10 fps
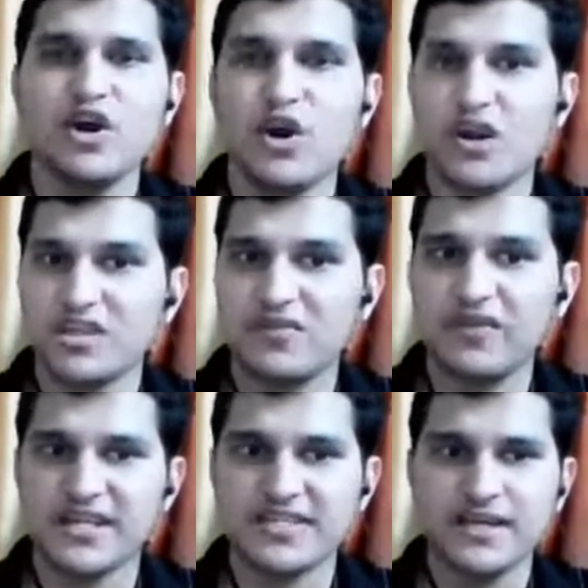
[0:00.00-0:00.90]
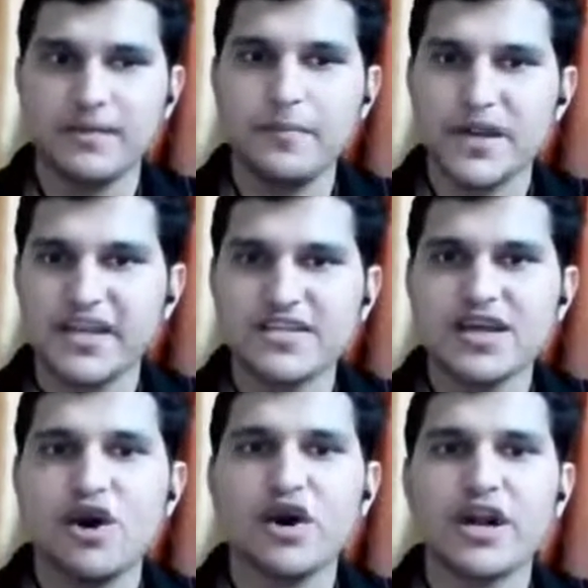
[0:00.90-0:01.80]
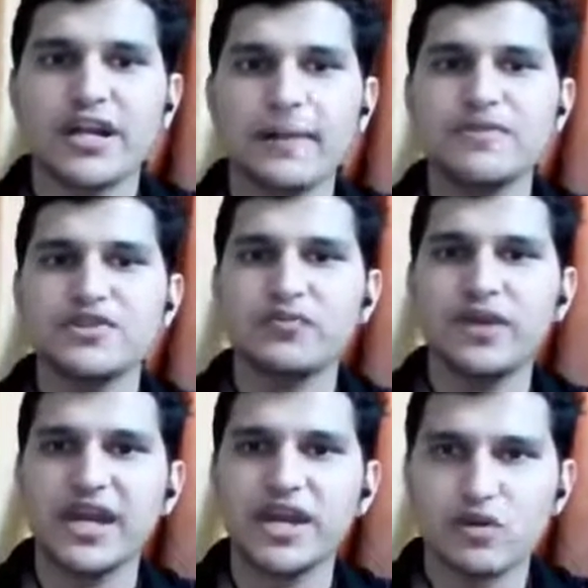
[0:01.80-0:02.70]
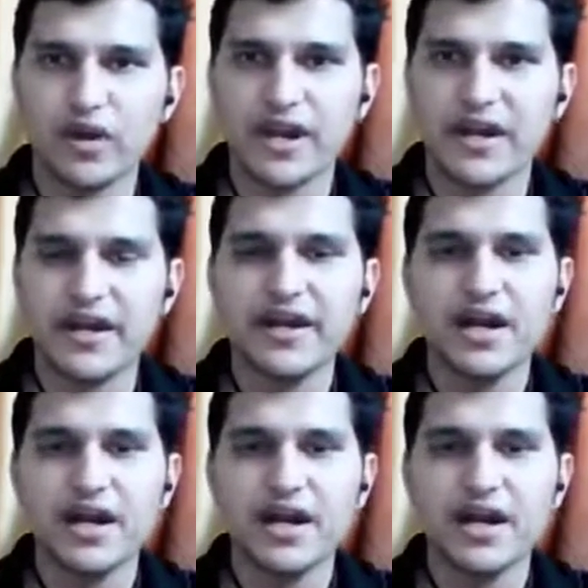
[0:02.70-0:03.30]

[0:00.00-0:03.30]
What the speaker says: or otherwise brings or attempts to bring into hatred,